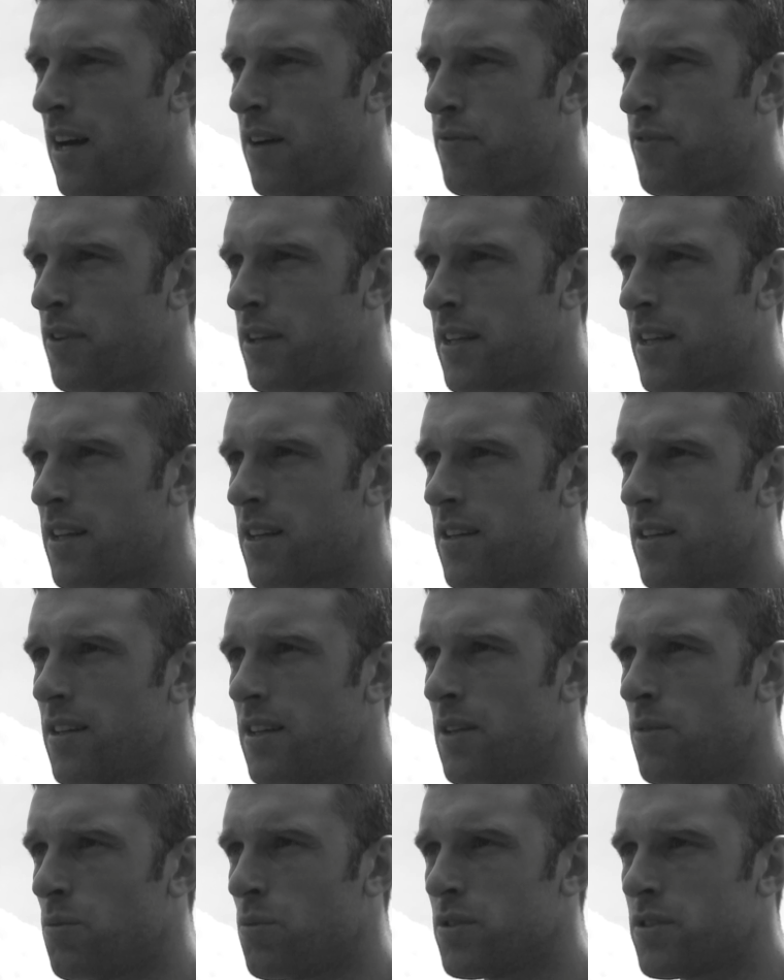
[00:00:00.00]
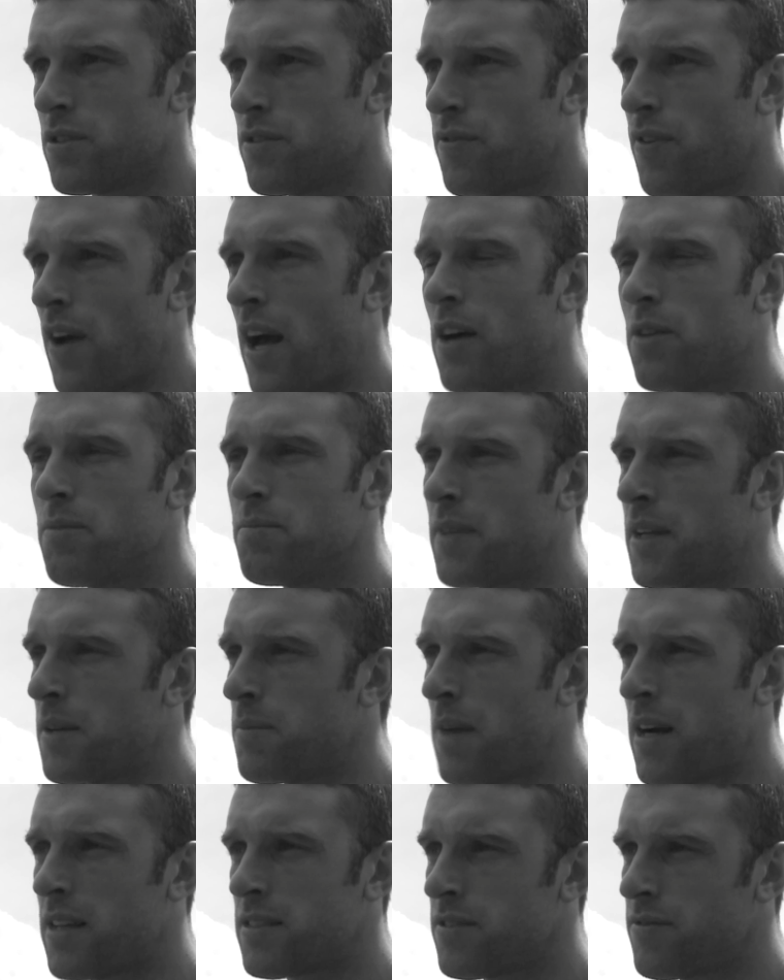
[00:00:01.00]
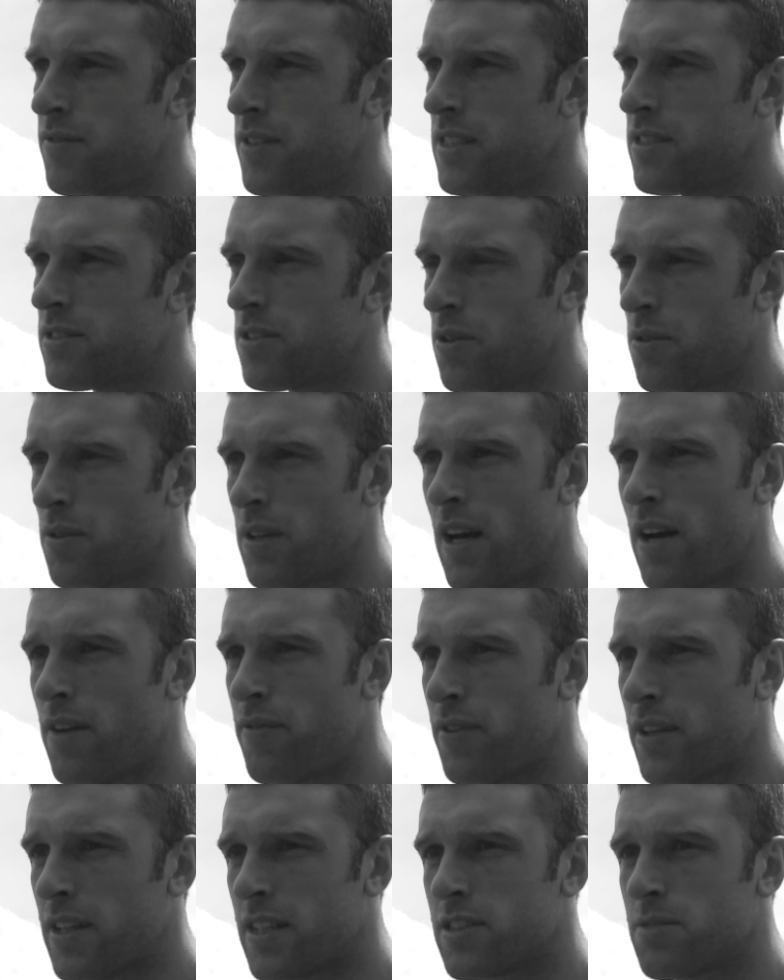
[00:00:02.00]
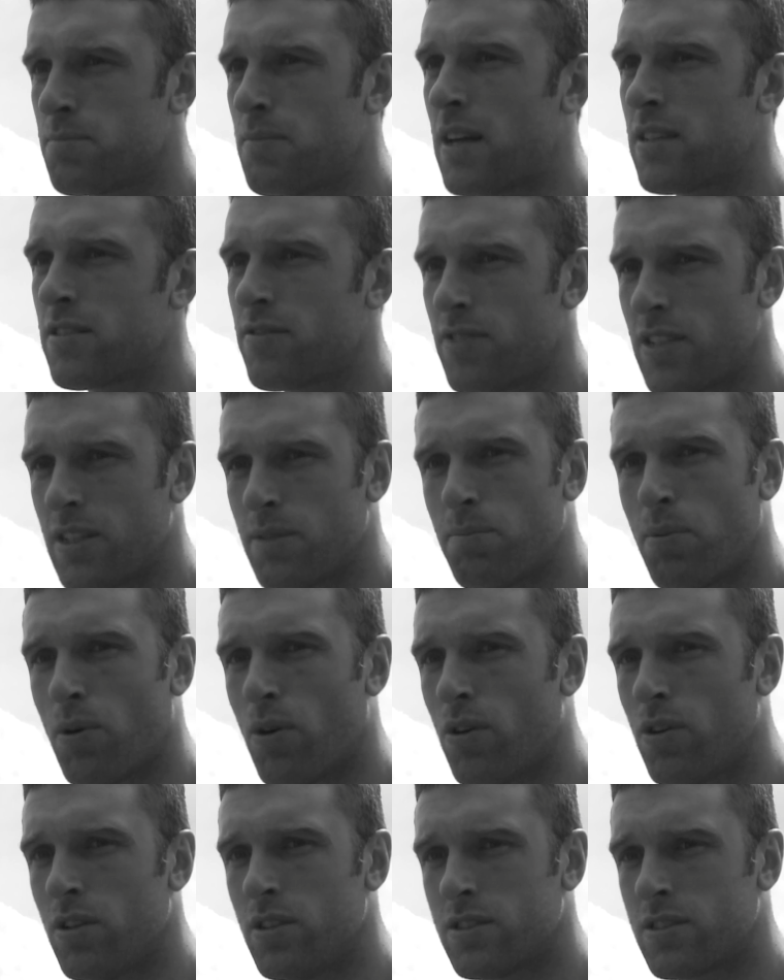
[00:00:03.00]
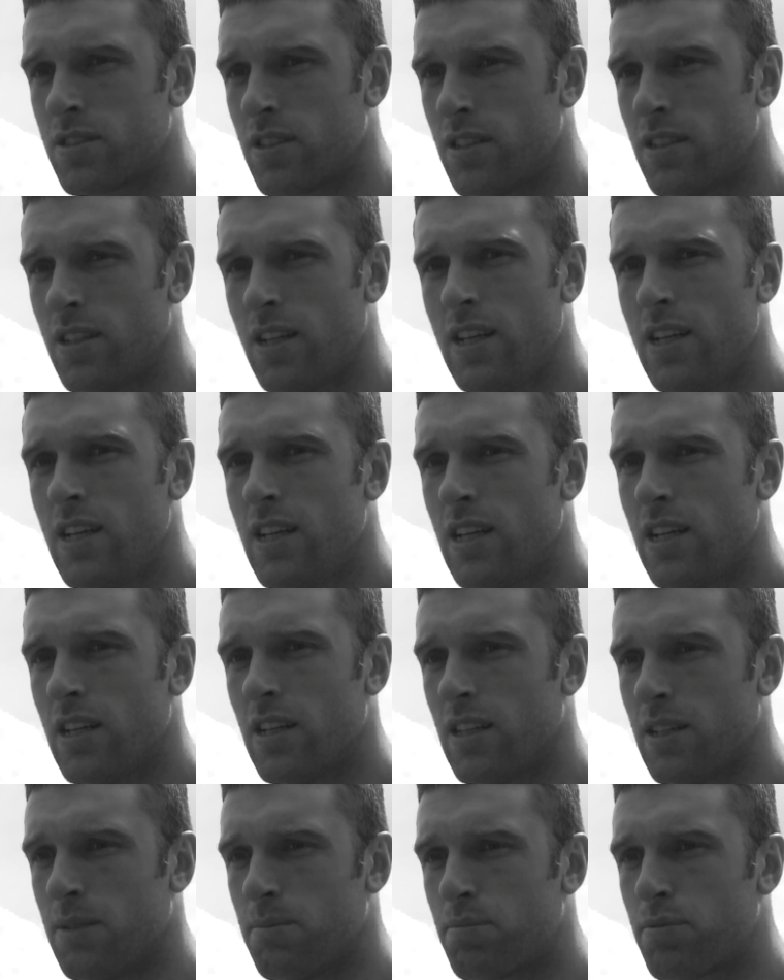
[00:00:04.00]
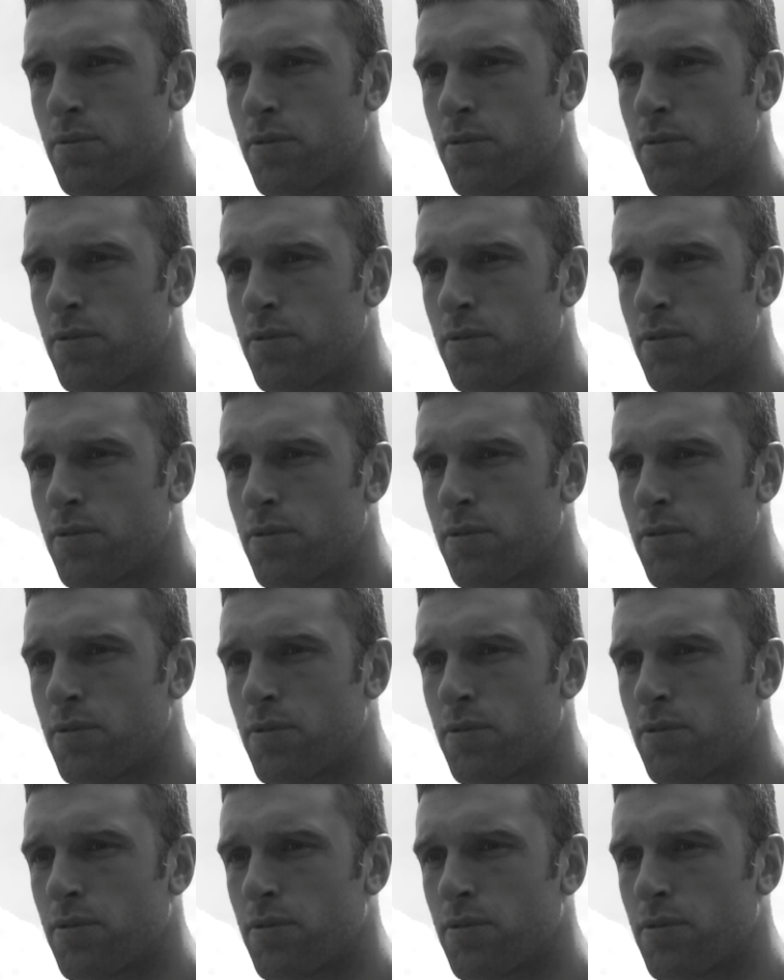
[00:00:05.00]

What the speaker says: then I think it would have helped me massively. So yeah, I think it's massively important, and it'll